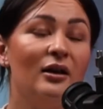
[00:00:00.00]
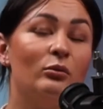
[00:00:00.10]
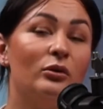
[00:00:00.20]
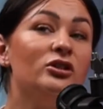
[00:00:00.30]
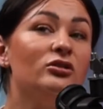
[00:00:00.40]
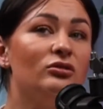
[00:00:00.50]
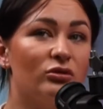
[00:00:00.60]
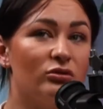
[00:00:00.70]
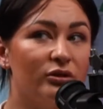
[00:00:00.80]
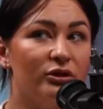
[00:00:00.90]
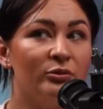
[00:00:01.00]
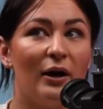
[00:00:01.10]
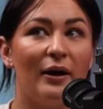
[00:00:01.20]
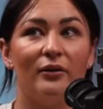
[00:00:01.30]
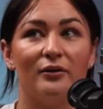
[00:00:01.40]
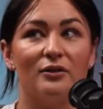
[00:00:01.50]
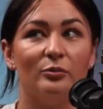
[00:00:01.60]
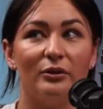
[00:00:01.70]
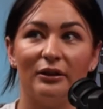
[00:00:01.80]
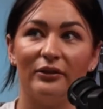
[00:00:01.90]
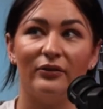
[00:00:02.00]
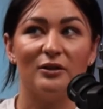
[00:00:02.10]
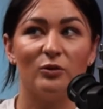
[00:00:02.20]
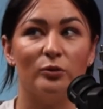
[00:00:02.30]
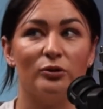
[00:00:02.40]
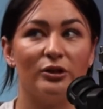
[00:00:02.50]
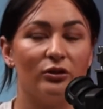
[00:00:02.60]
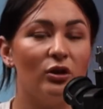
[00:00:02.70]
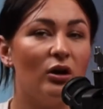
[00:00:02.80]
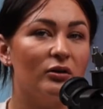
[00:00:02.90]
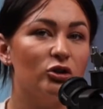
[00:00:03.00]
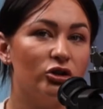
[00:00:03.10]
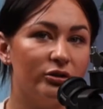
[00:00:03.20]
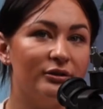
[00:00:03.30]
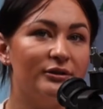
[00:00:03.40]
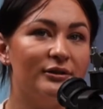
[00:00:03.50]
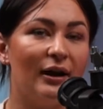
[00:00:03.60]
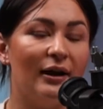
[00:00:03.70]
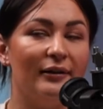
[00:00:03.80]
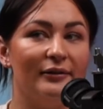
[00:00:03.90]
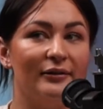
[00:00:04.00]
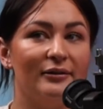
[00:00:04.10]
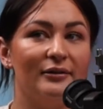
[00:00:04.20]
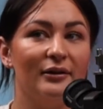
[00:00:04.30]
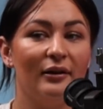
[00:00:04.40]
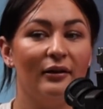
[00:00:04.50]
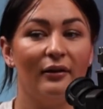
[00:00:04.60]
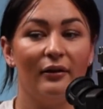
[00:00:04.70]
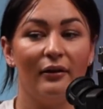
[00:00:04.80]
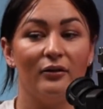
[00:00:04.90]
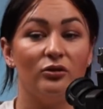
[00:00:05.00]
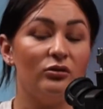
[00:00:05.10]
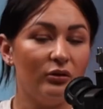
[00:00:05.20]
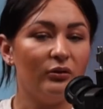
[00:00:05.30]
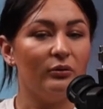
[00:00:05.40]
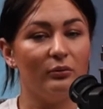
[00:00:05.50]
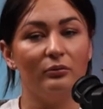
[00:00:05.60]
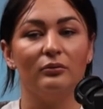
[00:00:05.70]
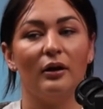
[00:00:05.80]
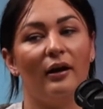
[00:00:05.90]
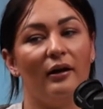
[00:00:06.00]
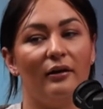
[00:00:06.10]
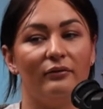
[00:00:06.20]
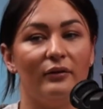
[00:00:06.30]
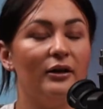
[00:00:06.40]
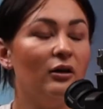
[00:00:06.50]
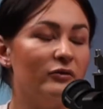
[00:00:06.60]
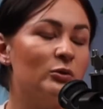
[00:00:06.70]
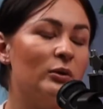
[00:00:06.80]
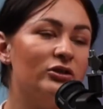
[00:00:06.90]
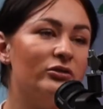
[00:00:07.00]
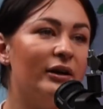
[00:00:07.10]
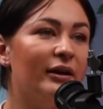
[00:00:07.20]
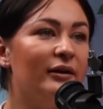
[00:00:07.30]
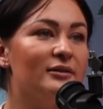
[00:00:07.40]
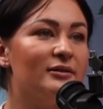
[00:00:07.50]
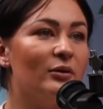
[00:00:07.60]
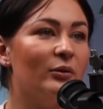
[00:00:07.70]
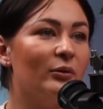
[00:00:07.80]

which is true, but I also believe that sporting dogs should and do have an off switch, right? So